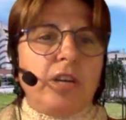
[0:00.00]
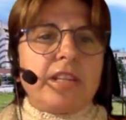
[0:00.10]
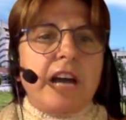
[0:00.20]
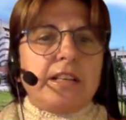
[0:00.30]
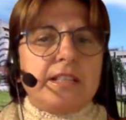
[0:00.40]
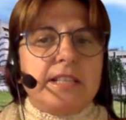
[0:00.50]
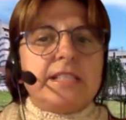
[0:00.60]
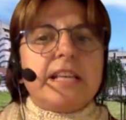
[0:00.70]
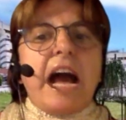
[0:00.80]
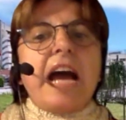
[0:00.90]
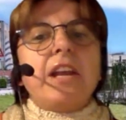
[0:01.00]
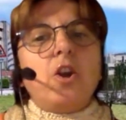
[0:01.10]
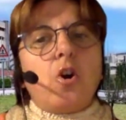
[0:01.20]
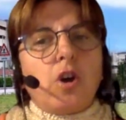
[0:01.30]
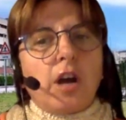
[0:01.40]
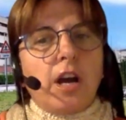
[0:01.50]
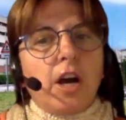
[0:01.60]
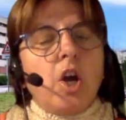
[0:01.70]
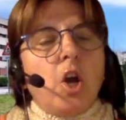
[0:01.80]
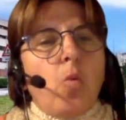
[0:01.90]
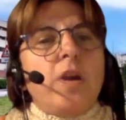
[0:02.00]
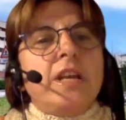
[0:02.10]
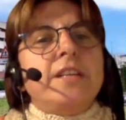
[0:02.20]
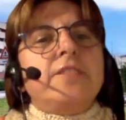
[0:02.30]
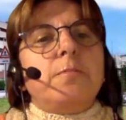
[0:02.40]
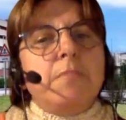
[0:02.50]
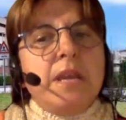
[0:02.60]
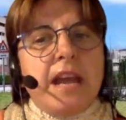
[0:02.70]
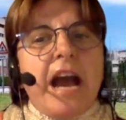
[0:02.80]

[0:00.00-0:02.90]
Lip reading: analysis, how long will it be